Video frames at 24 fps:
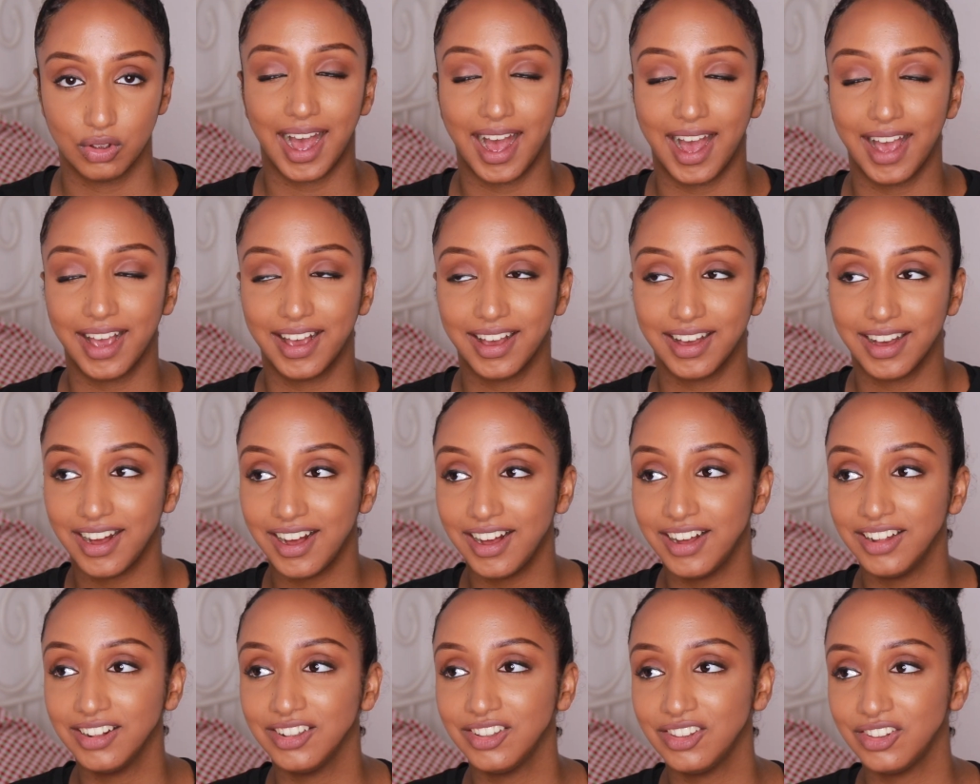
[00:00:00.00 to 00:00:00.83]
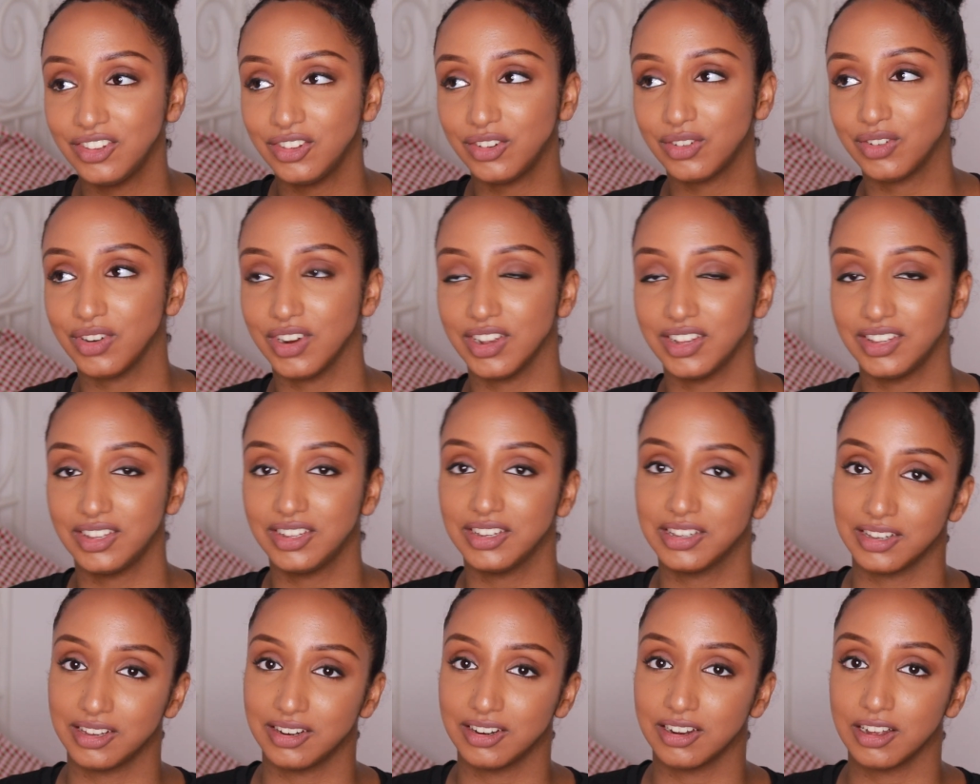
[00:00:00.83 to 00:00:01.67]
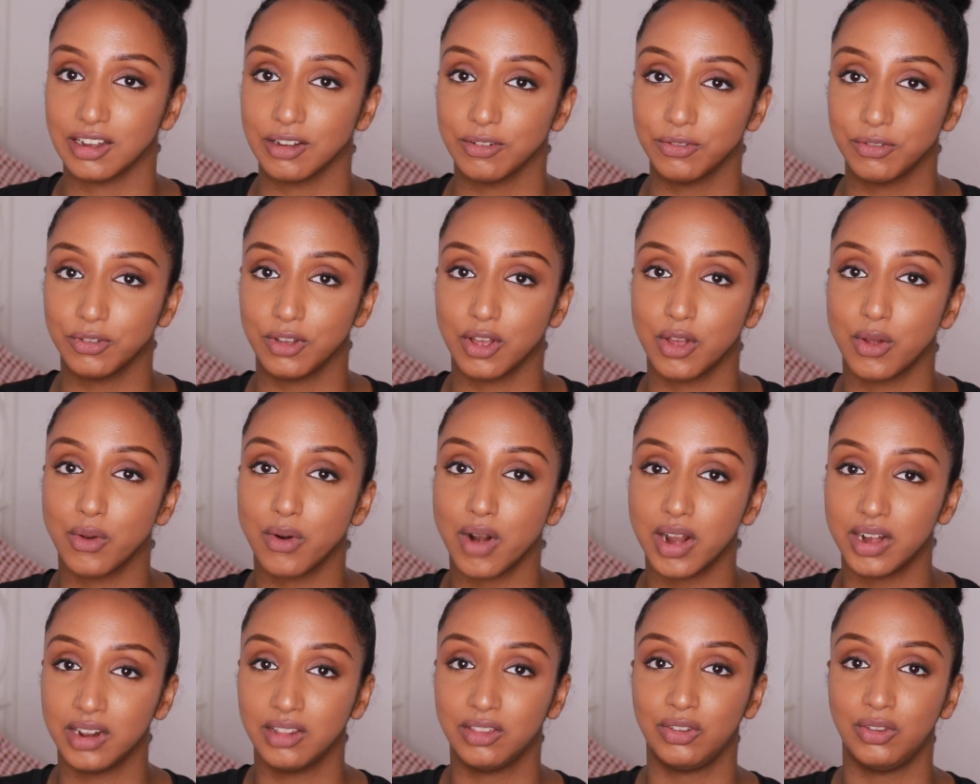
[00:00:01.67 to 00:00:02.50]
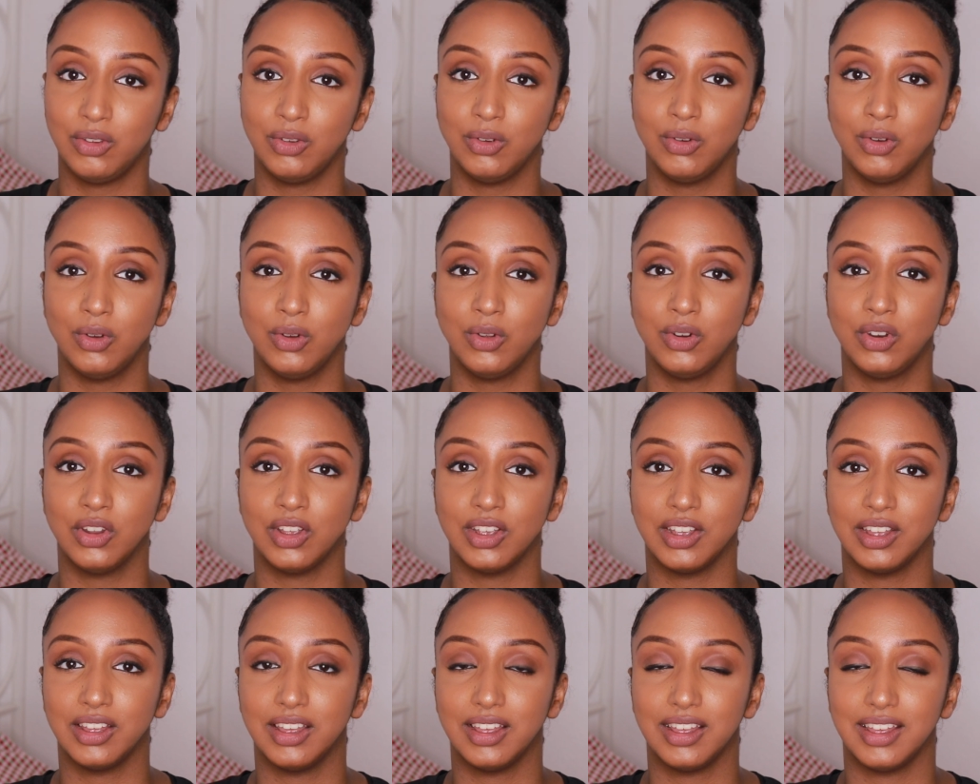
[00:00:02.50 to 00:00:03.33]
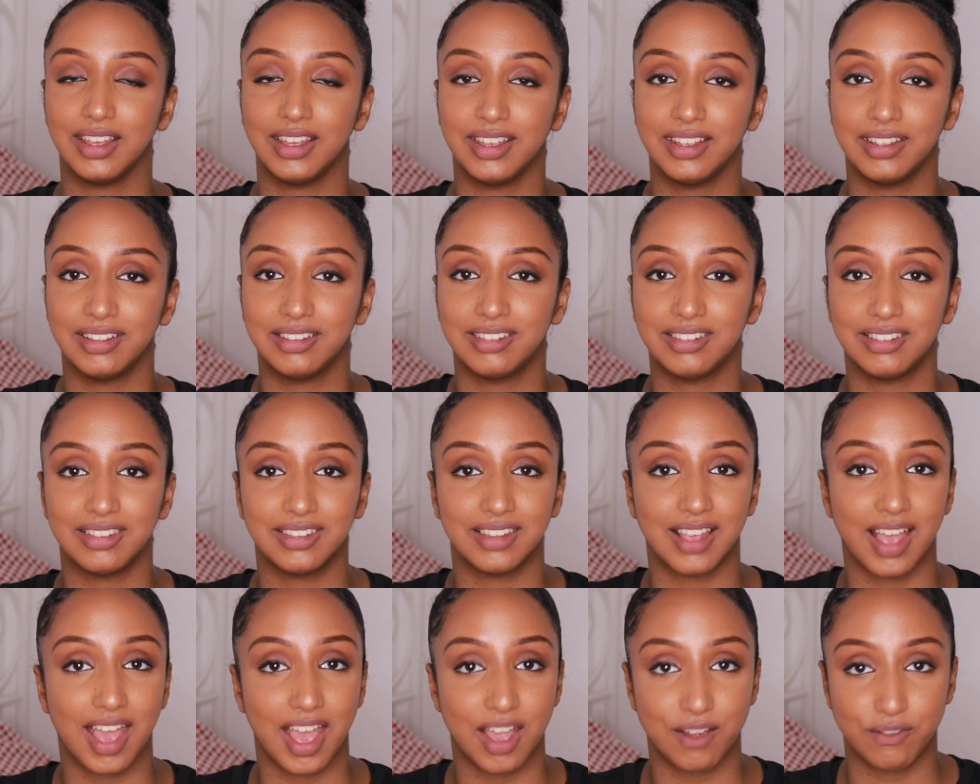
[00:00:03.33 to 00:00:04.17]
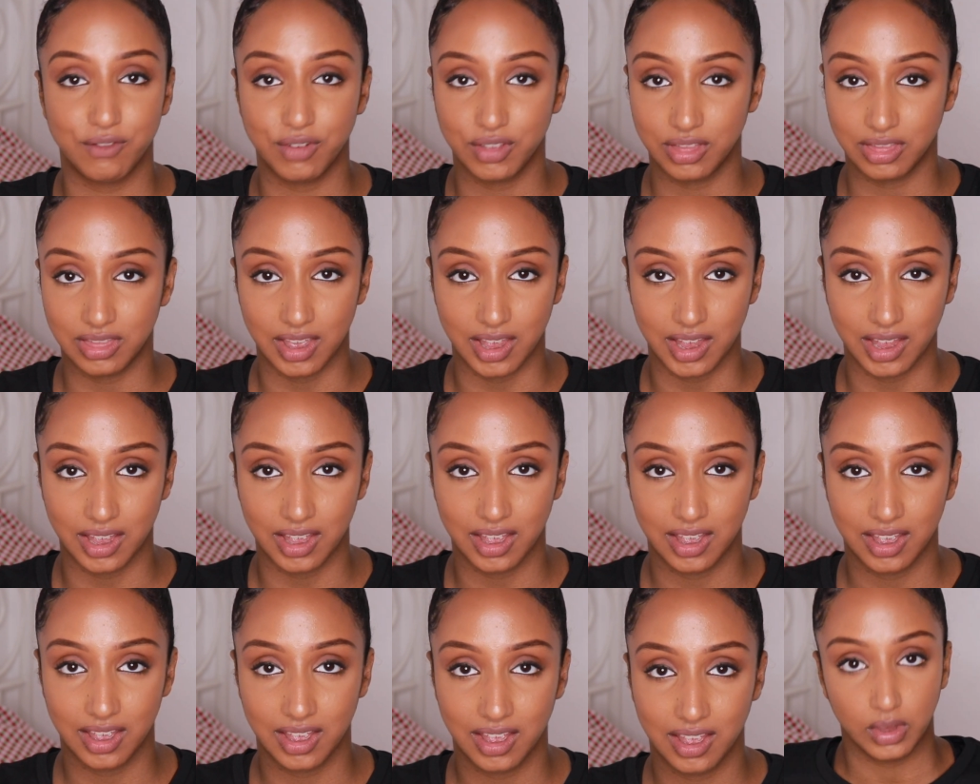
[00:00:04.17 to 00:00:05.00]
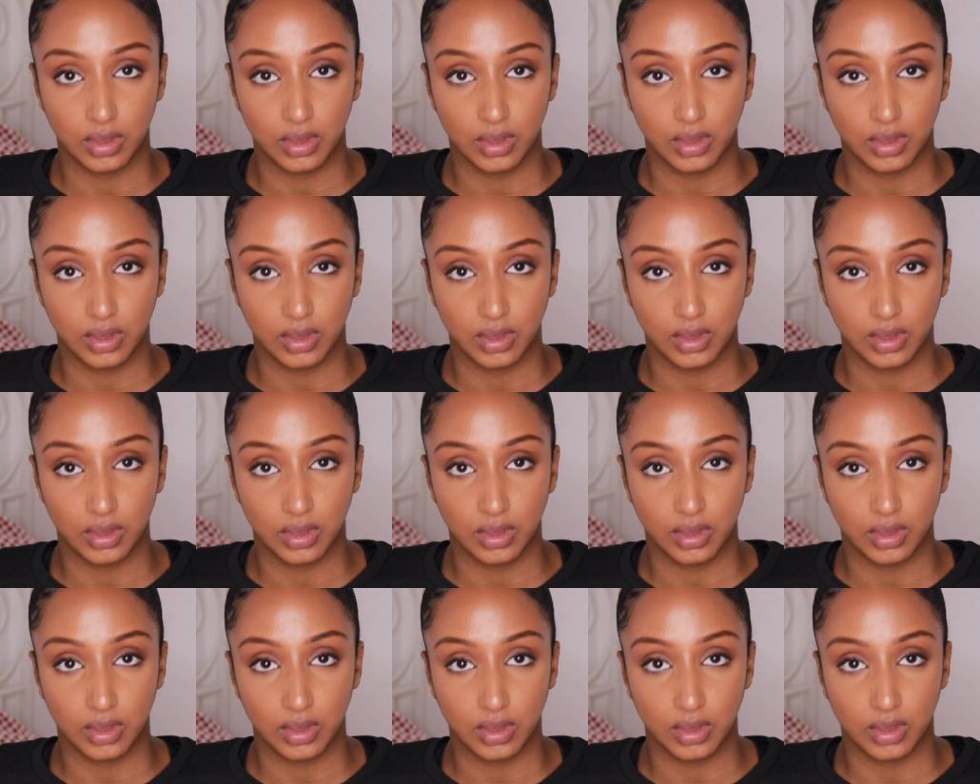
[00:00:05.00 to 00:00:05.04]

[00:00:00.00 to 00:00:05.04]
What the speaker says: I can't stress this enough. Gratitude is everything.